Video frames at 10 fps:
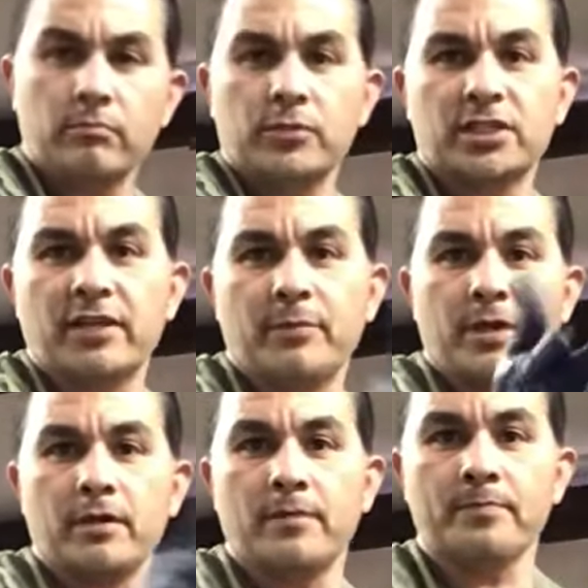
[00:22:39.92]
just leave me
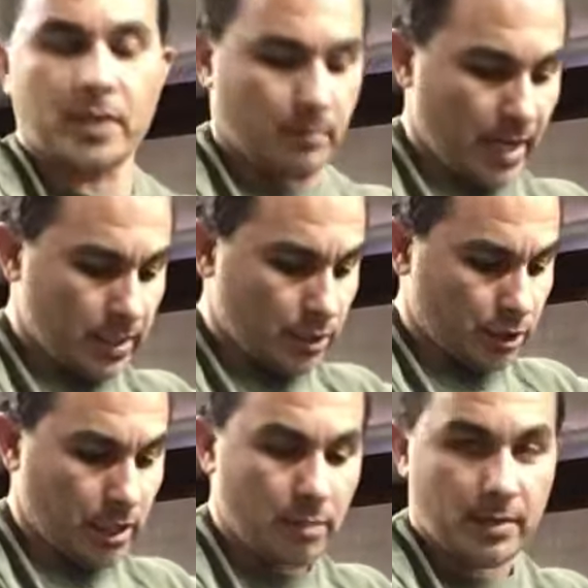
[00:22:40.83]
a message
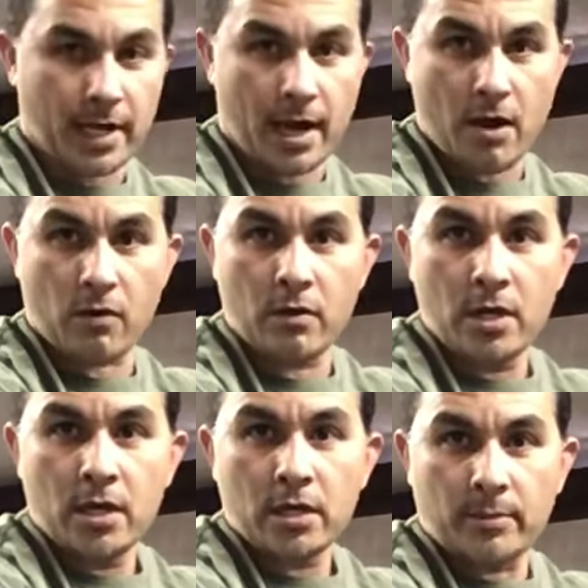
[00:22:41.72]
telling me how
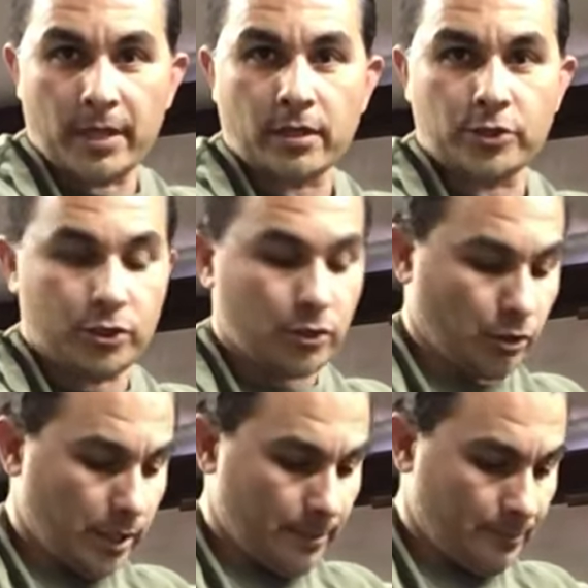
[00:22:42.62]
the method you
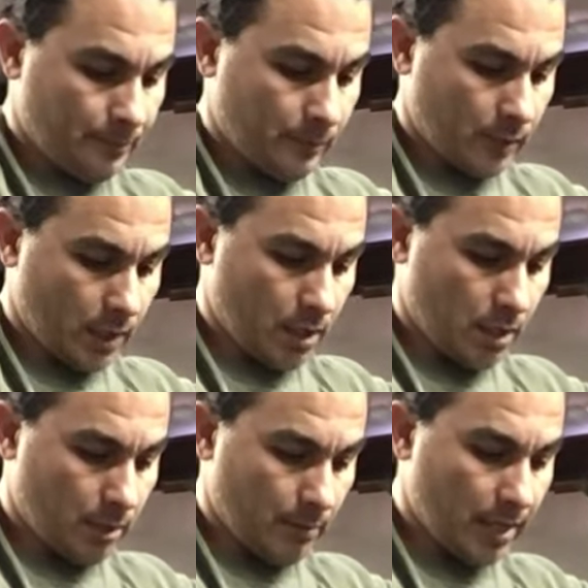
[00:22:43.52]
do it,
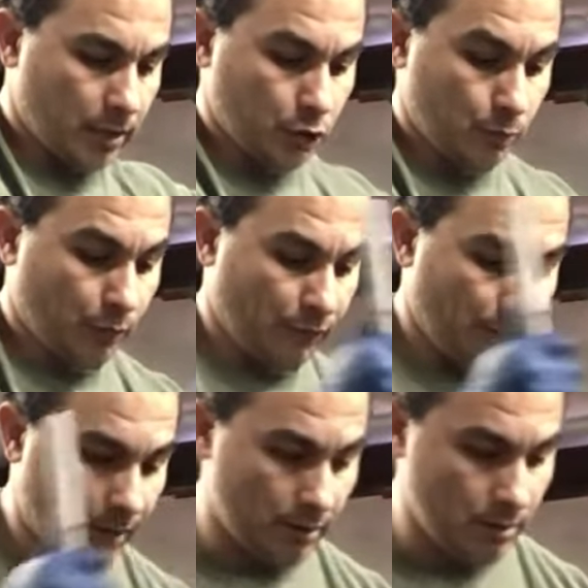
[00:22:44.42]
the method you
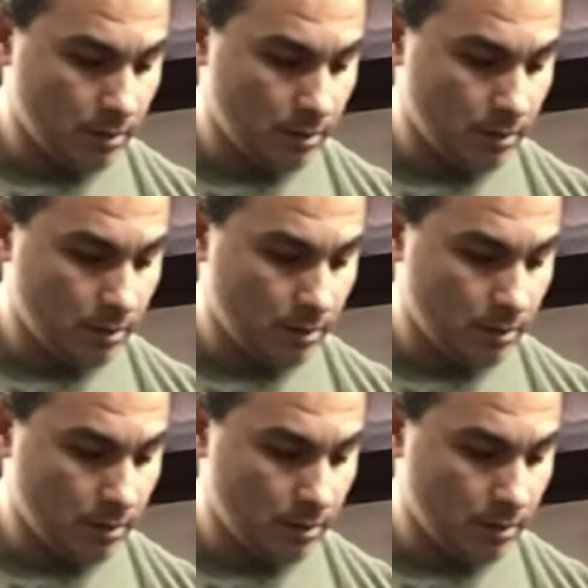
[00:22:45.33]
prefer.